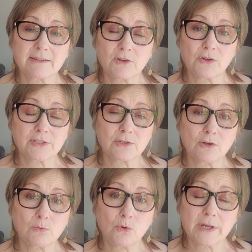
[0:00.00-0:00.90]
I've gone
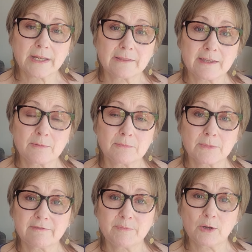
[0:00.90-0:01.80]
dog walking in them.
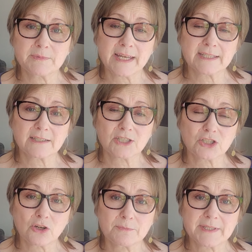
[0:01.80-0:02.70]
I've popped down to the
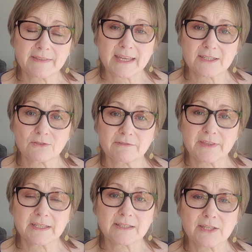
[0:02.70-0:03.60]
shops and that sort of thing.